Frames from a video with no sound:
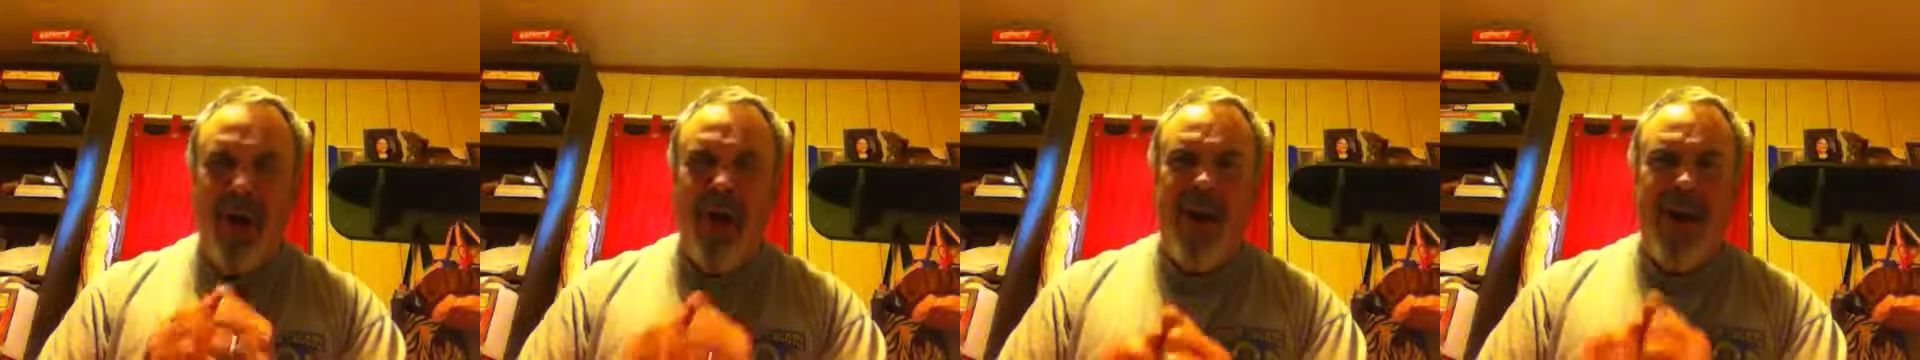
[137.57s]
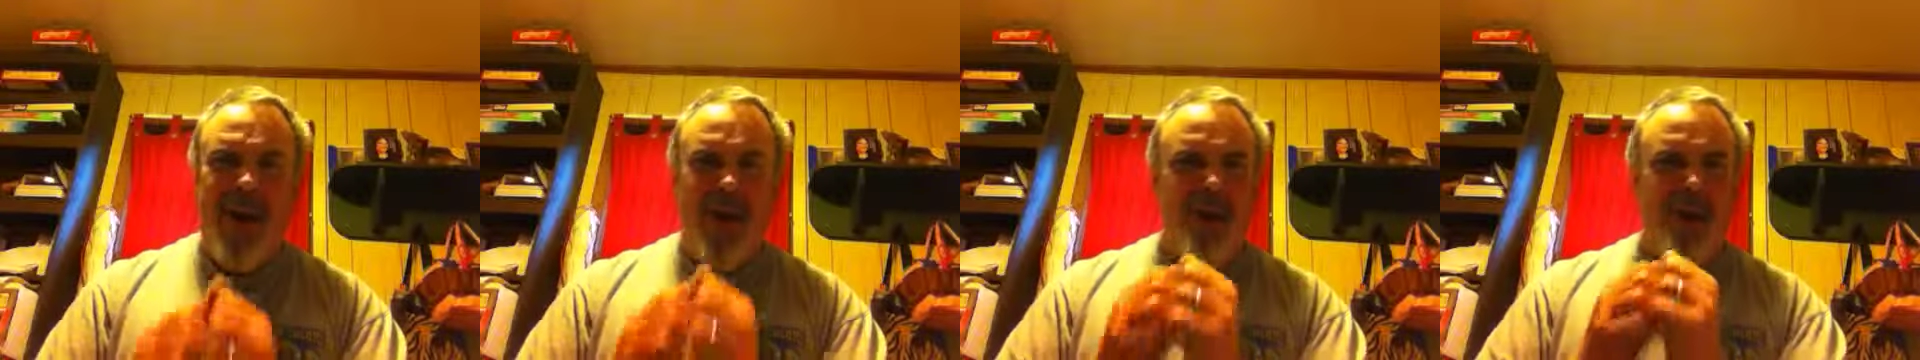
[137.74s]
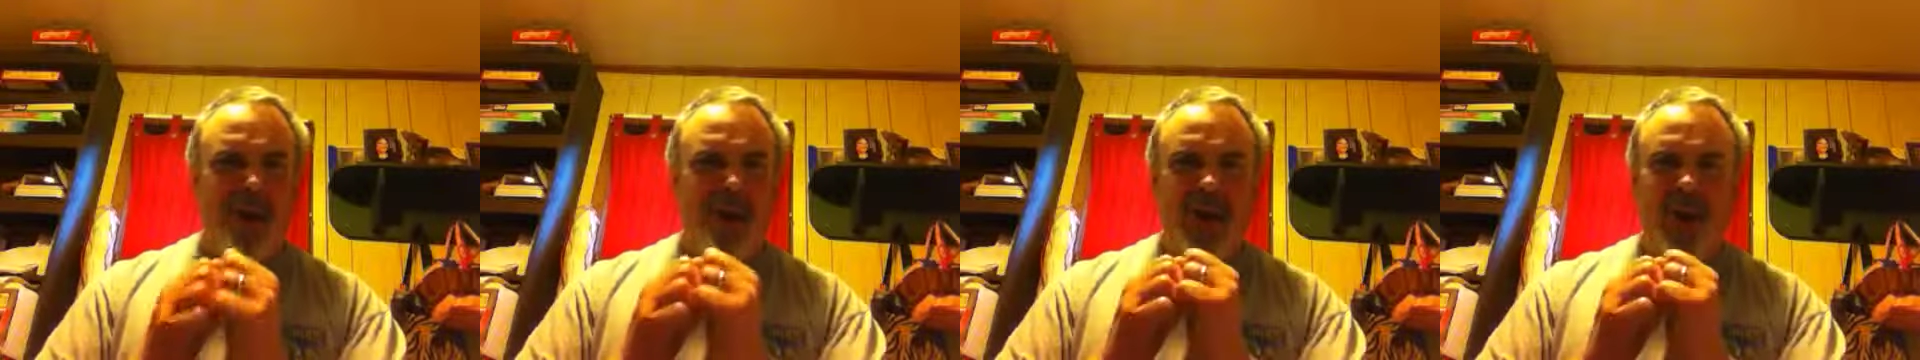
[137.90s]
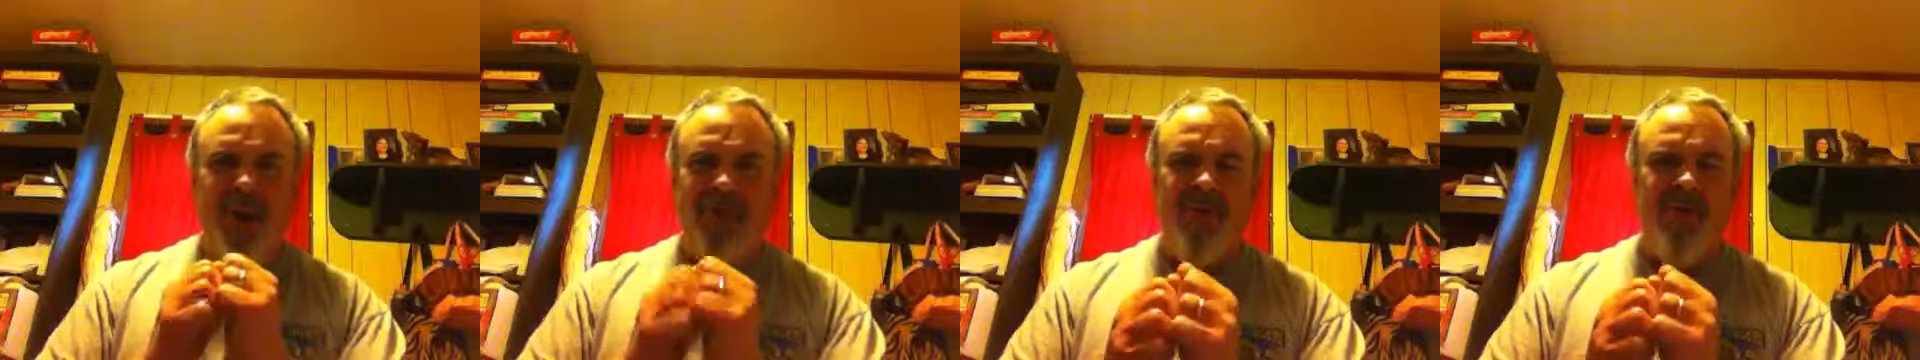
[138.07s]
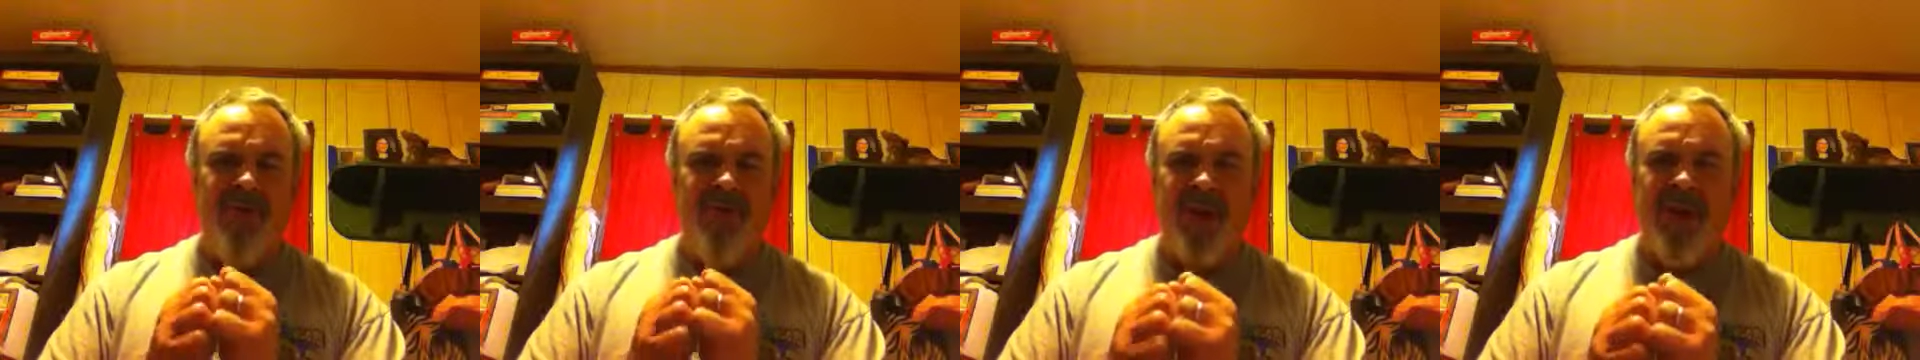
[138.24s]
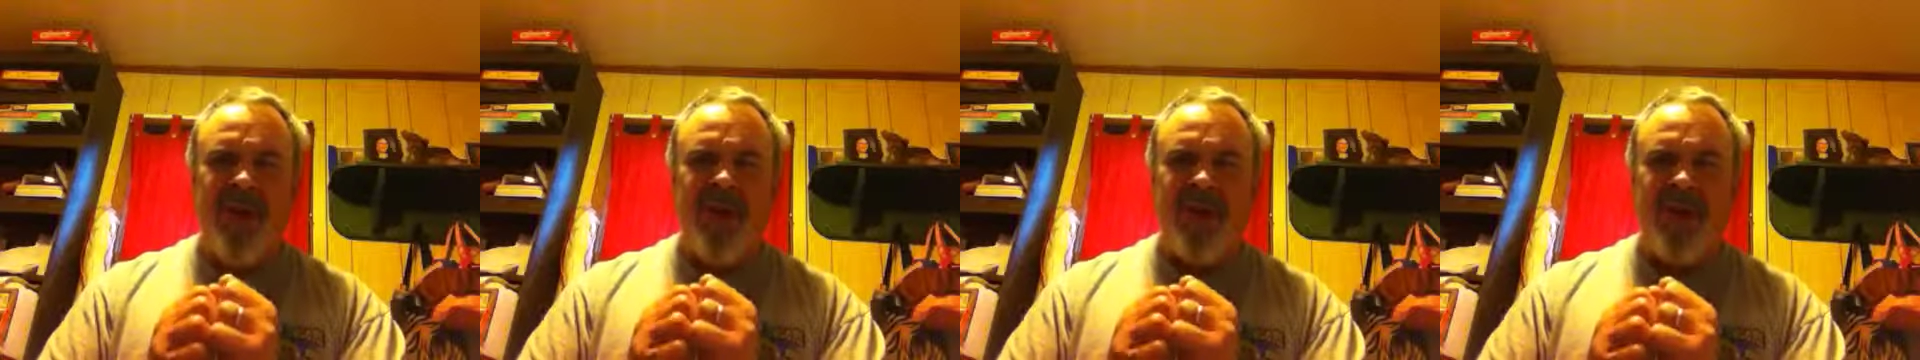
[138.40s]
and you'll
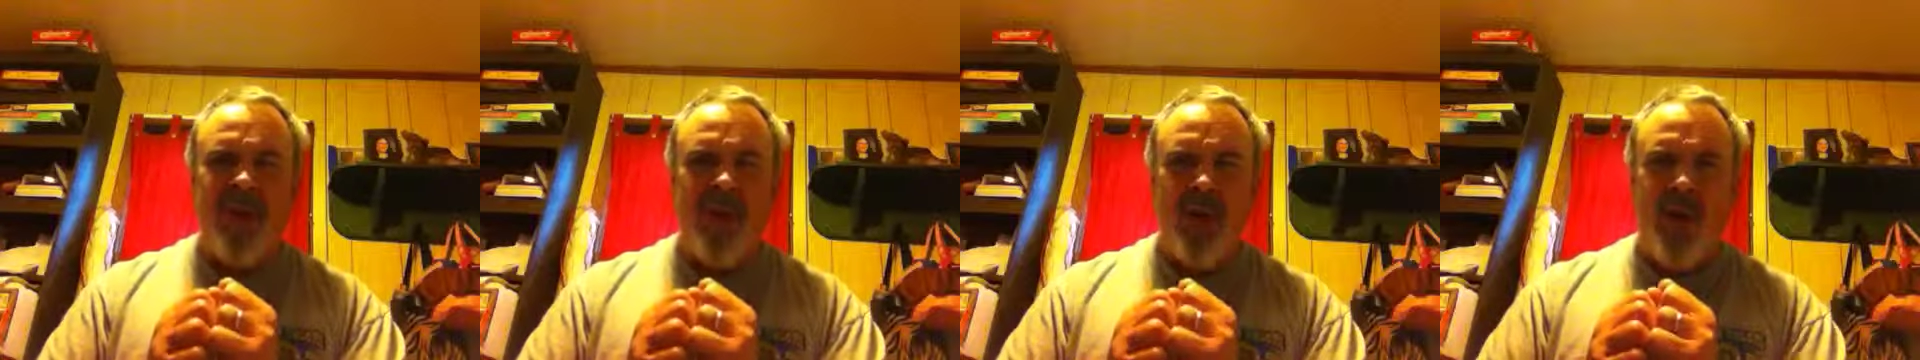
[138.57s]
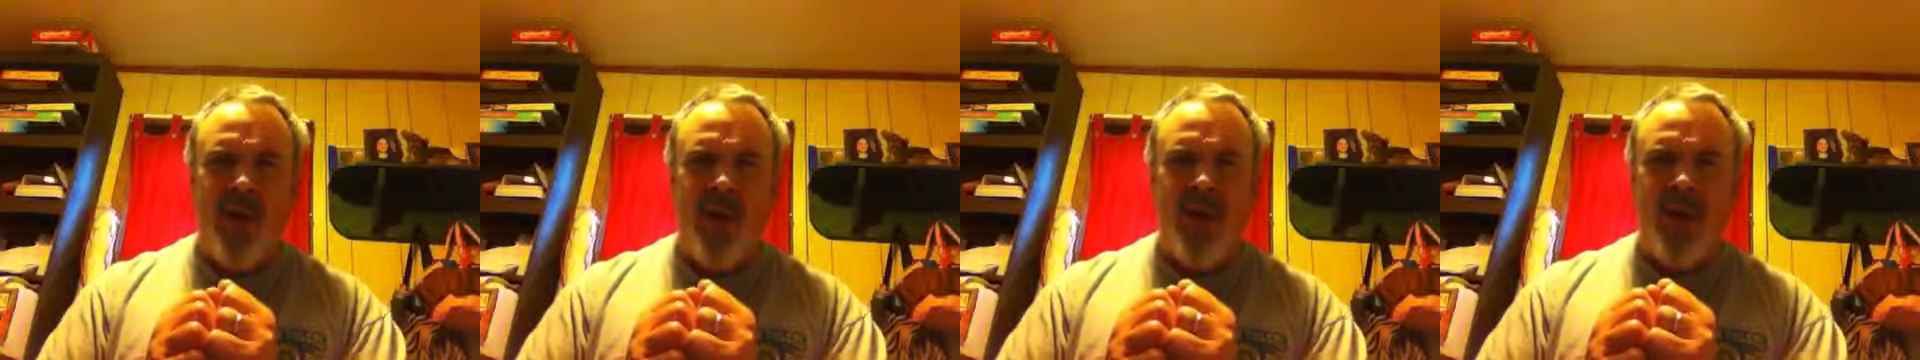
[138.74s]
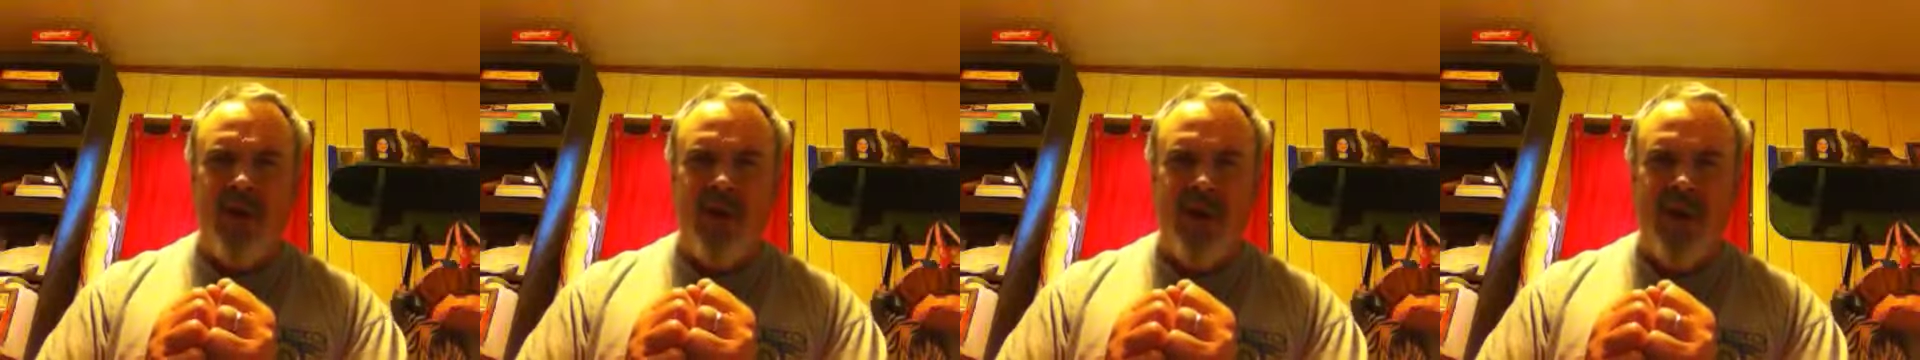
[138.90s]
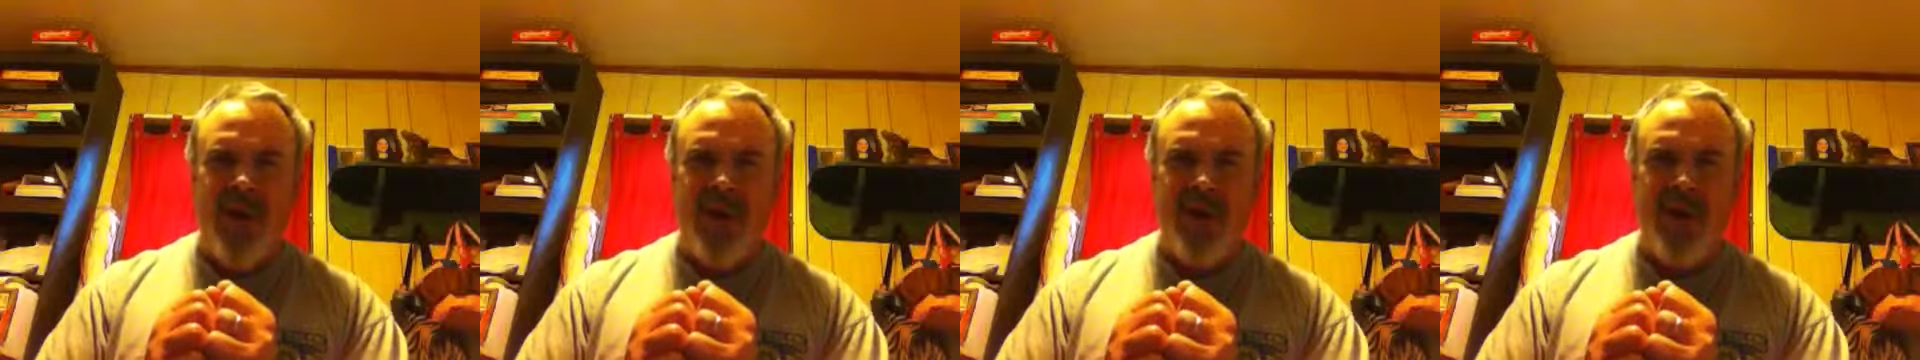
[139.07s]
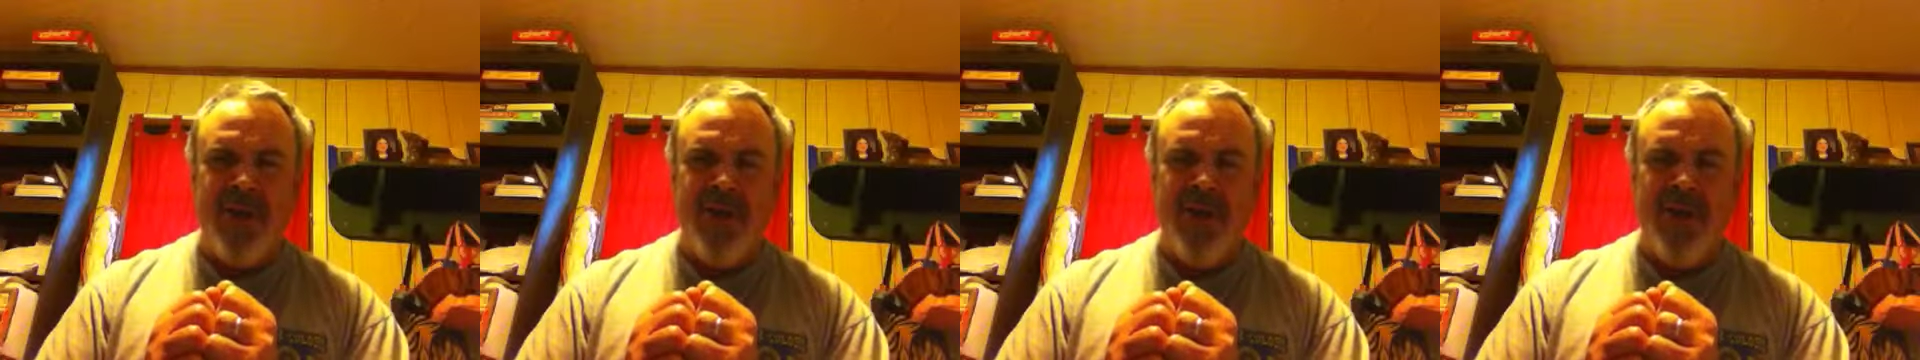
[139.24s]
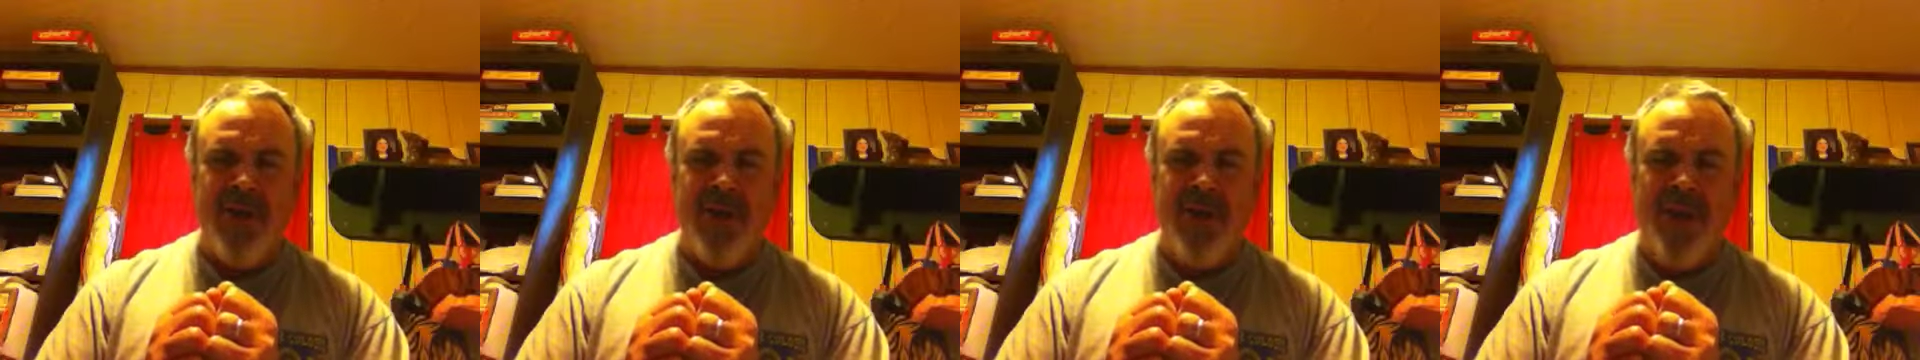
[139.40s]
confess the Lord
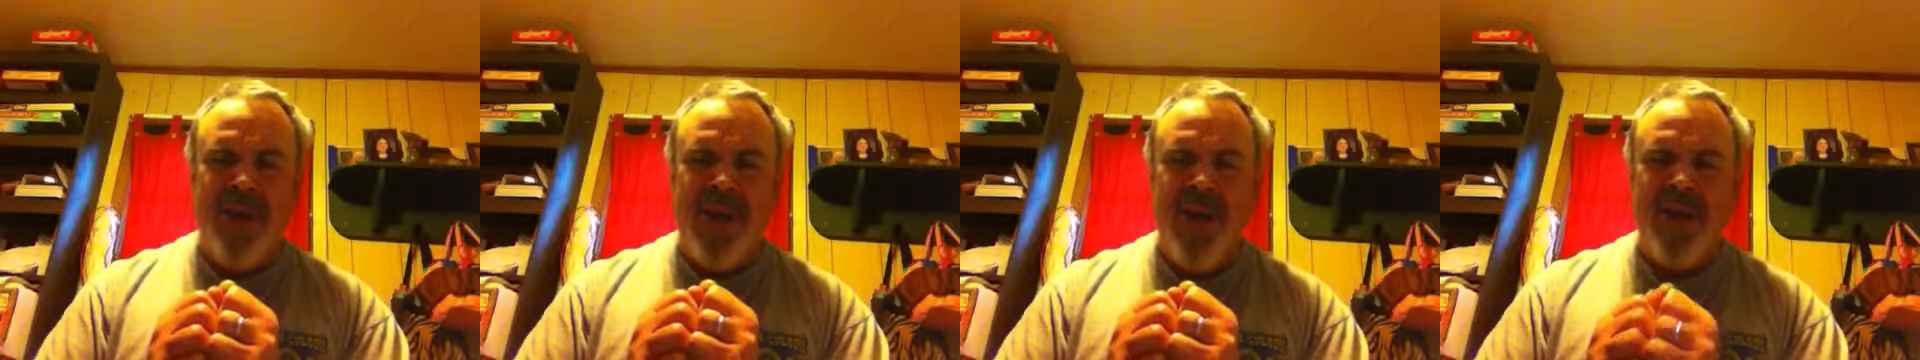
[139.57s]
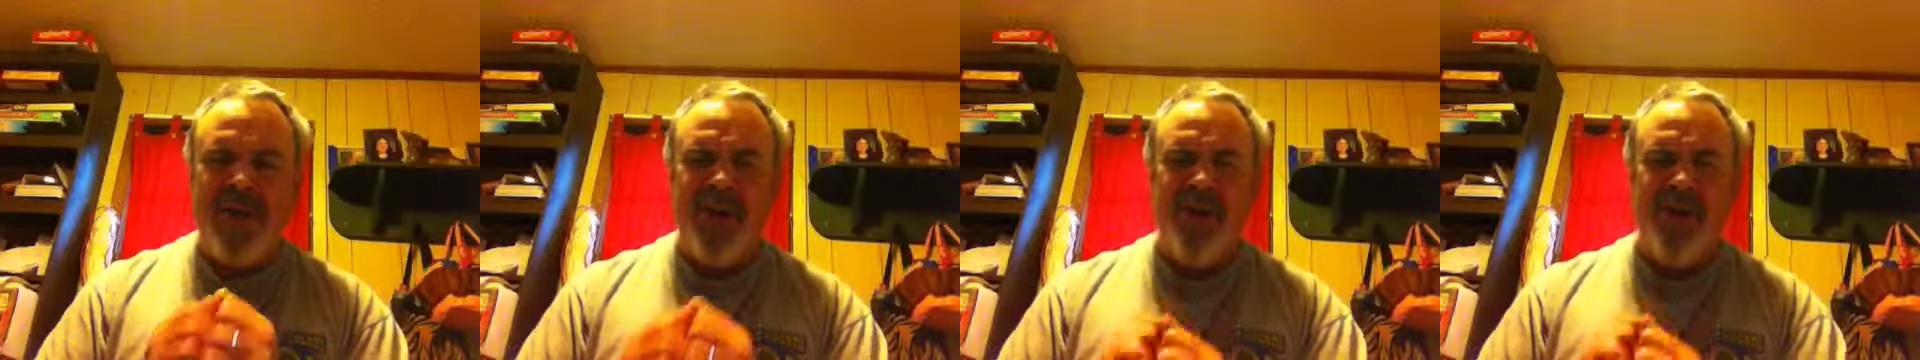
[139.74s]
Jesus with your mouth,